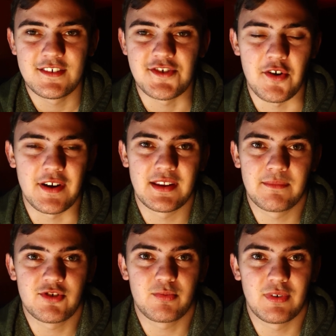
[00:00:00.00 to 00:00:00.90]
So I ended
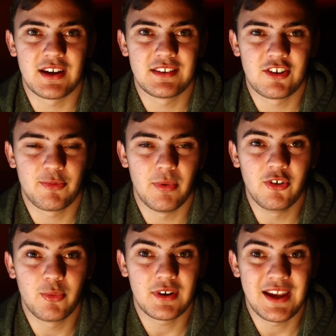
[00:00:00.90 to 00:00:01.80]
up just bringing the
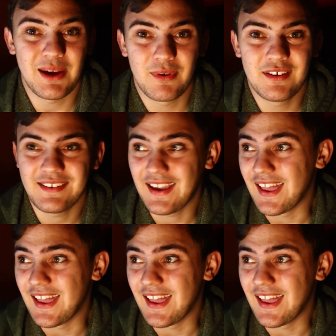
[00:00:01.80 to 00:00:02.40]
disposable camera,